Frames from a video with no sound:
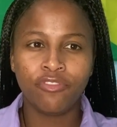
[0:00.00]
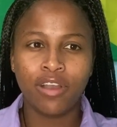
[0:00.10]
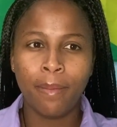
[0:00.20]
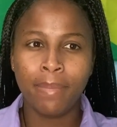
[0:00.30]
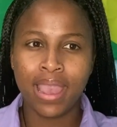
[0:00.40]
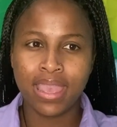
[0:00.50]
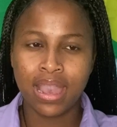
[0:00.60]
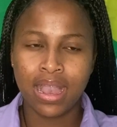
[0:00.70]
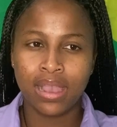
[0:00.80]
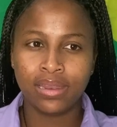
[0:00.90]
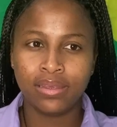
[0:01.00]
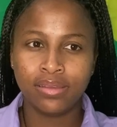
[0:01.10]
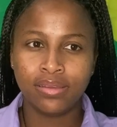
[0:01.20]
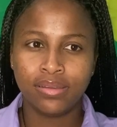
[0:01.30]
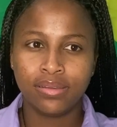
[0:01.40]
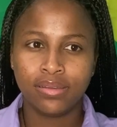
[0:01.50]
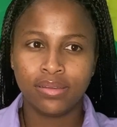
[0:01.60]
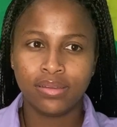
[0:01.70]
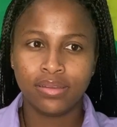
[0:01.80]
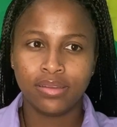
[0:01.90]
my yard,
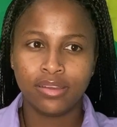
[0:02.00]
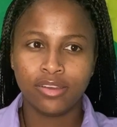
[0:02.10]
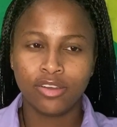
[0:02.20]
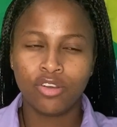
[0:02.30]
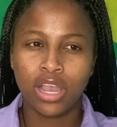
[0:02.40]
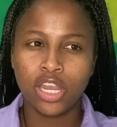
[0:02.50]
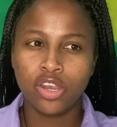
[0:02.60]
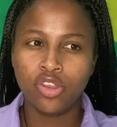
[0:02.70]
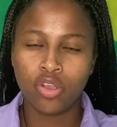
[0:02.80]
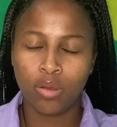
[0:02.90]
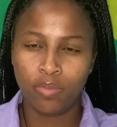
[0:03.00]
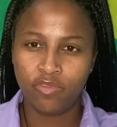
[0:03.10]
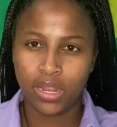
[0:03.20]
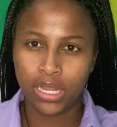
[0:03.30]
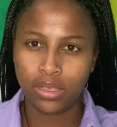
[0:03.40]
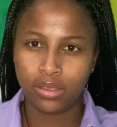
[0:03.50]
go to Newcomb Valley.